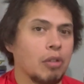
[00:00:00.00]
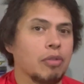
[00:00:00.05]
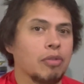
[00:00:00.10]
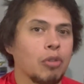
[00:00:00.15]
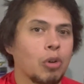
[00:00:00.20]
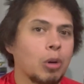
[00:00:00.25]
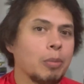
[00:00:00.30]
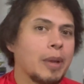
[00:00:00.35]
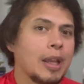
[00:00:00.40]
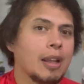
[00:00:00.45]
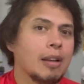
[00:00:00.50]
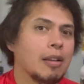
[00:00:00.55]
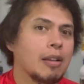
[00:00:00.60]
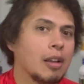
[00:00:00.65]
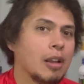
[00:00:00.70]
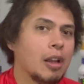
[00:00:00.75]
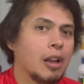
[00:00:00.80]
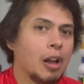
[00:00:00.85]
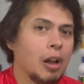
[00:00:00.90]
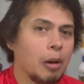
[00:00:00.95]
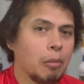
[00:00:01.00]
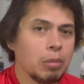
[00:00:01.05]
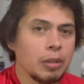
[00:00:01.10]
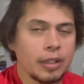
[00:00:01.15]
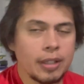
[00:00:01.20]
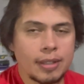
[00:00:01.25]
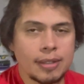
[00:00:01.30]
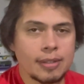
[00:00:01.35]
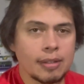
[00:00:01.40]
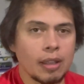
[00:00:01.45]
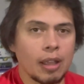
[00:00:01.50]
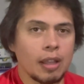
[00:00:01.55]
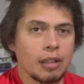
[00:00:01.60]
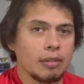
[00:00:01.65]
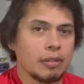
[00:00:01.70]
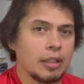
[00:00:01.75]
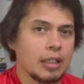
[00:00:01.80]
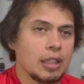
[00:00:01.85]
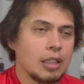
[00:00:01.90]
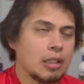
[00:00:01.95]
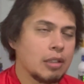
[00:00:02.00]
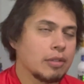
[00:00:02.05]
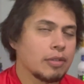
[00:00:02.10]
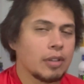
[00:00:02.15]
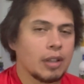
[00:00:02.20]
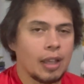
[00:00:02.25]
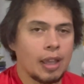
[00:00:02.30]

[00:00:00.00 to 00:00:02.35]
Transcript: format, please leave